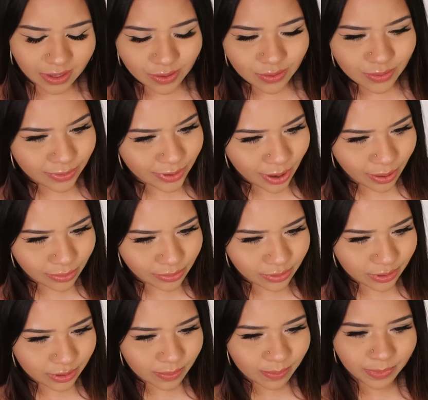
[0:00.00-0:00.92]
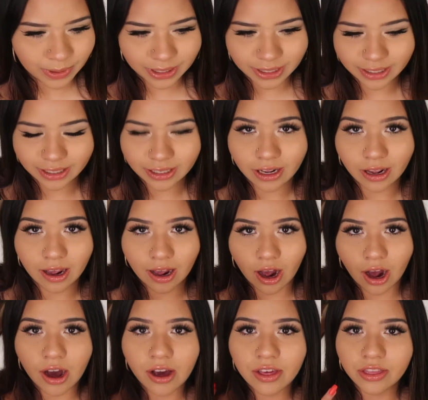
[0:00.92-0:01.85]
Who knows? But
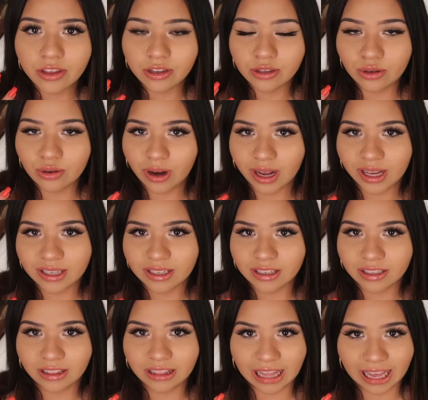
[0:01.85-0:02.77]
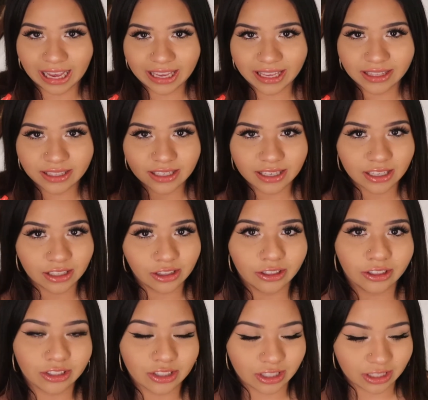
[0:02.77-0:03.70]
on the direct light, it
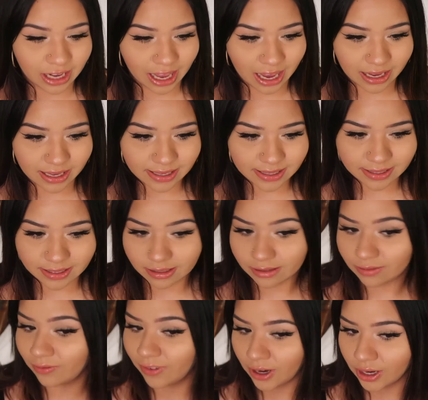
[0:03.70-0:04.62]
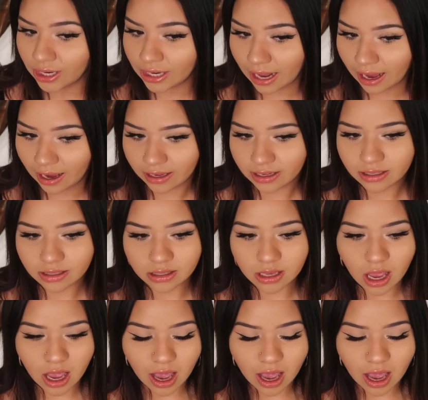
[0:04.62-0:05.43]
looks nice, very nice.